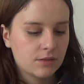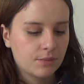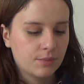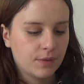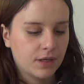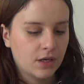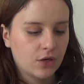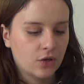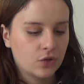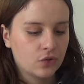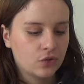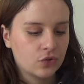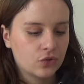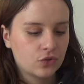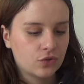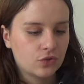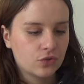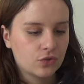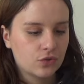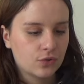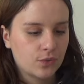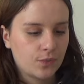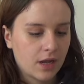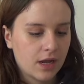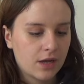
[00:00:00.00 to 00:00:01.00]

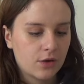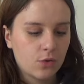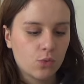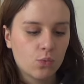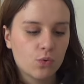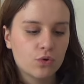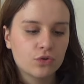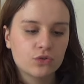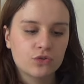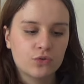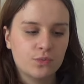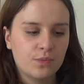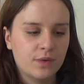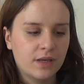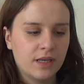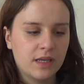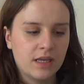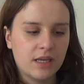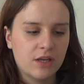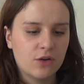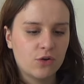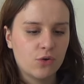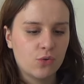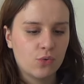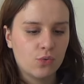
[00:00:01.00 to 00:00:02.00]
because I don't want to be
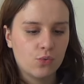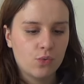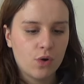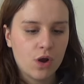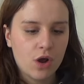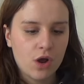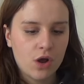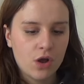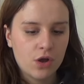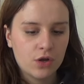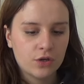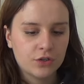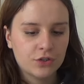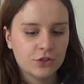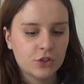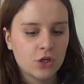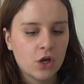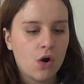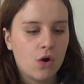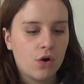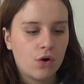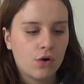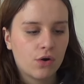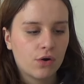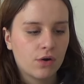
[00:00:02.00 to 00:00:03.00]
in a rush
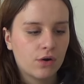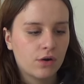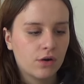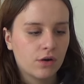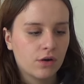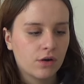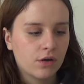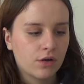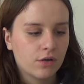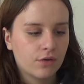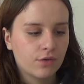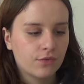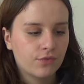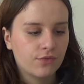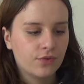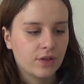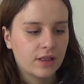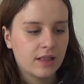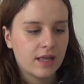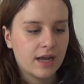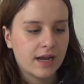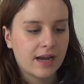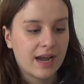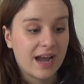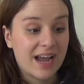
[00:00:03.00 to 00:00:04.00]
or feel
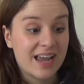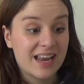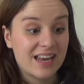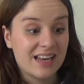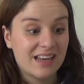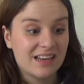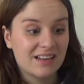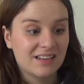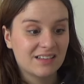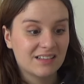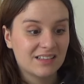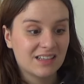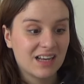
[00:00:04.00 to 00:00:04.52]
like I